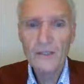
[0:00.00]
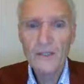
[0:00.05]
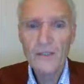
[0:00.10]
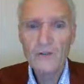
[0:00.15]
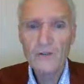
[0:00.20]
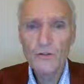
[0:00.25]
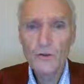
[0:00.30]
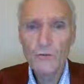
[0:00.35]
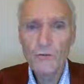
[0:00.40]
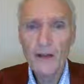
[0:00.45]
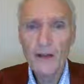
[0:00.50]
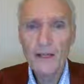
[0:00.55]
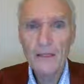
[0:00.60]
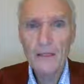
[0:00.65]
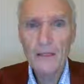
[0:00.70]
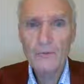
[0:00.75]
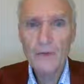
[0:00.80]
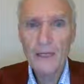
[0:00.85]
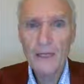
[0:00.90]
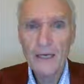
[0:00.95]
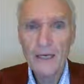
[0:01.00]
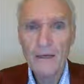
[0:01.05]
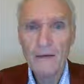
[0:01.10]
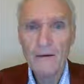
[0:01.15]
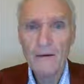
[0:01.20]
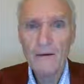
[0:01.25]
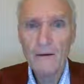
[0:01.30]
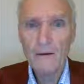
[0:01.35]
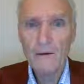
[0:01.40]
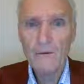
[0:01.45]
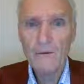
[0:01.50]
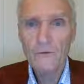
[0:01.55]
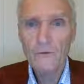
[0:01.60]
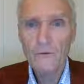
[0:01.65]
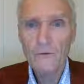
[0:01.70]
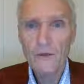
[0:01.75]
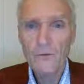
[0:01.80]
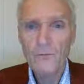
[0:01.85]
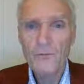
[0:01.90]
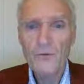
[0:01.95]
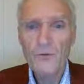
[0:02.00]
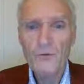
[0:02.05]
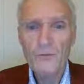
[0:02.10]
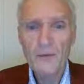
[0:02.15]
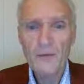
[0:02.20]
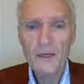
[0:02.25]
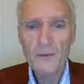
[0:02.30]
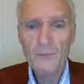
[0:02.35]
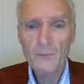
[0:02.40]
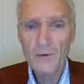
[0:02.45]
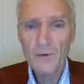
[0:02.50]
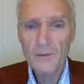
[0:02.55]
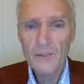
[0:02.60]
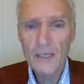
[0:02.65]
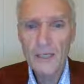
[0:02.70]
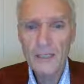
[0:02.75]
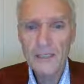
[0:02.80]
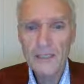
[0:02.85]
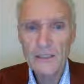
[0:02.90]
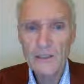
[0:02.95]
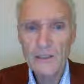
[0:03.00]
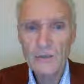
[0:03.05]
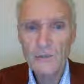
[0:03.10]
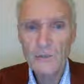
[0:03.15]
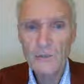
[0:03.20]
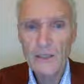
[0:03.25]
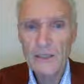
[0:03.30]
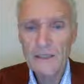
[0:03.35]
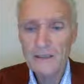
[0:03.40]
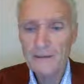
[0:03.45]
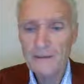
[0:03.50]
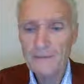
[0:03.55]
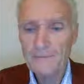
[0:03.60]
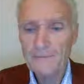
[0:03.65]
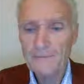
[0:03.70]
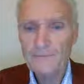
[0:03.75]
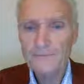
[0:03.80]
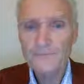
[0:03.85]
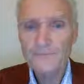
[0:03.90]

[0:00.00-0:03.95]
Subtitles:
and it's directly related to the improvement in processing speed.